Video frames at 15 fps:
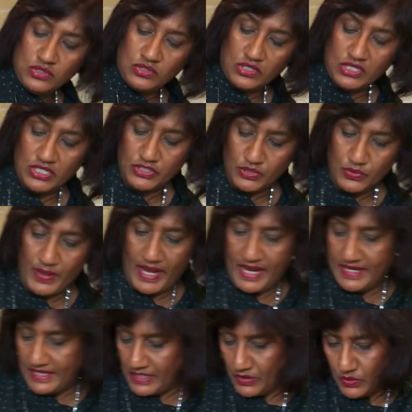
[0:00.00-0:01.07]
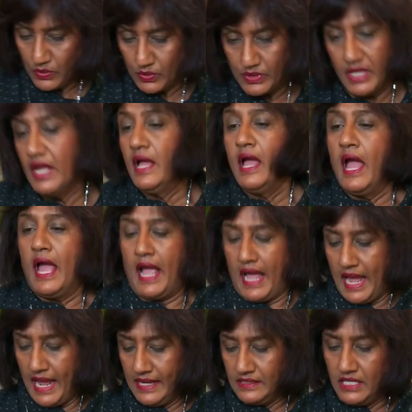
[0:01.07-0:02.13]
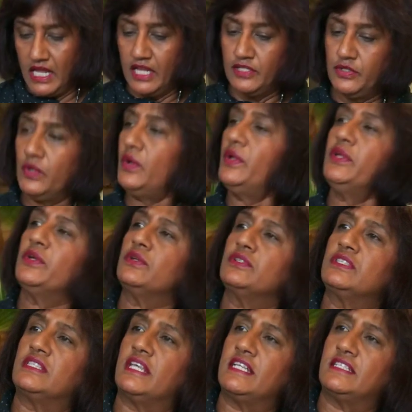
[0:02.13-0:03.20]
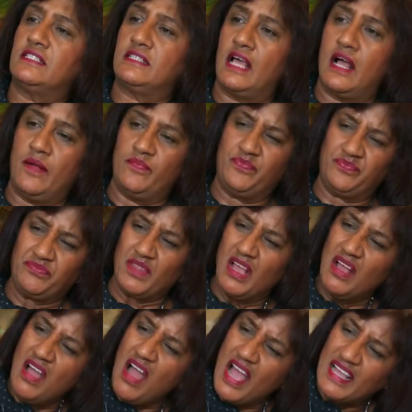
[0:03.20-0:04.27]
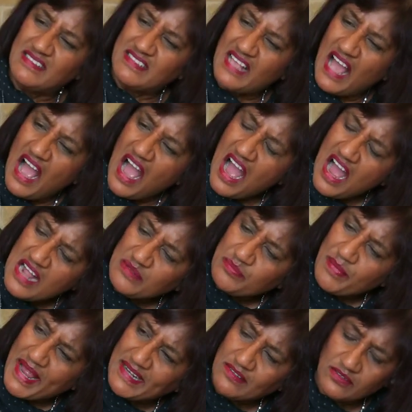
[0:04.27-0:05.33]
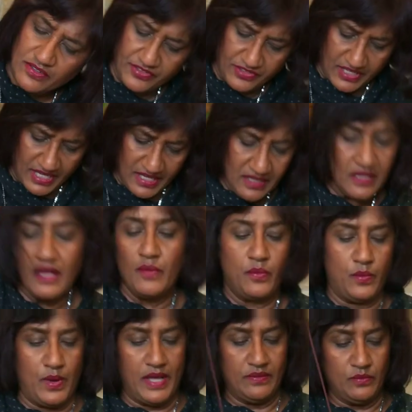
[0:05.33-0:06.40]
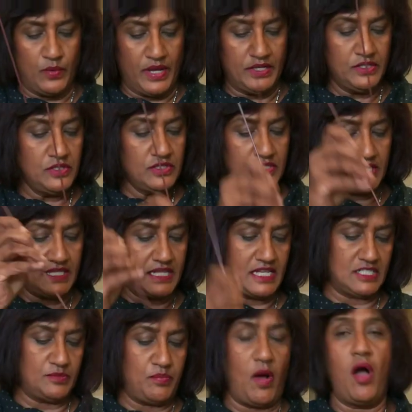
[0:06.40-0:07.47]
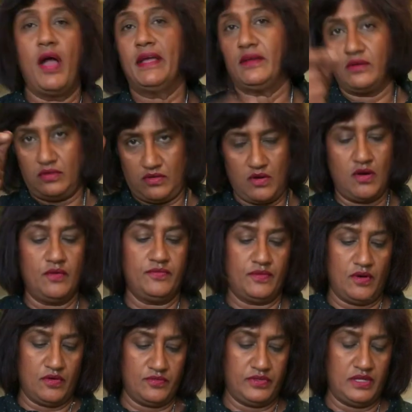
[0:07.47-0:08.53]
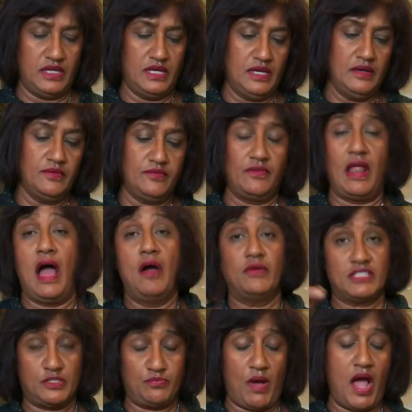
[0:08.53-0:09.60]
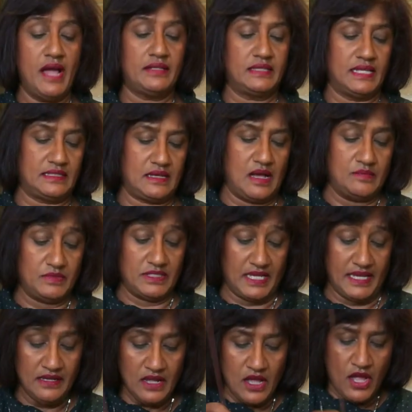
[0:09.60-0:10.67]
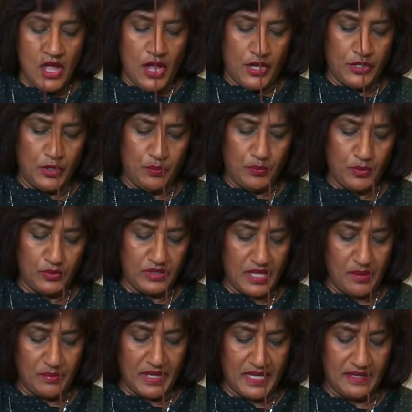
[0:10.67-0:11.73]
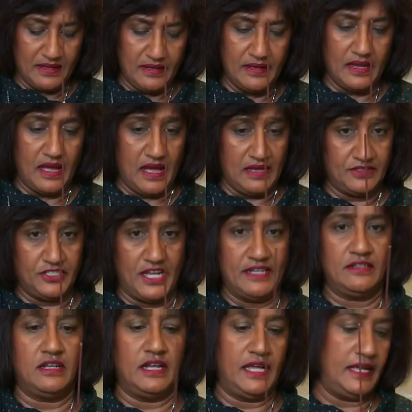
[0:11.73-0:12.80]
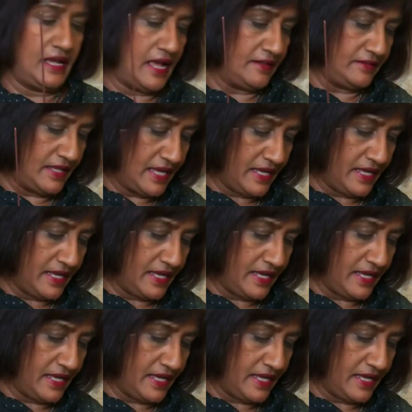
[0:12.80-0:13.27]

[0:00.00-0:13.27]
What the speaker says: going to do any good. And do use this, it's a hard metal thing. When you see the spike of the flower spike that comes in, you put them in gently, and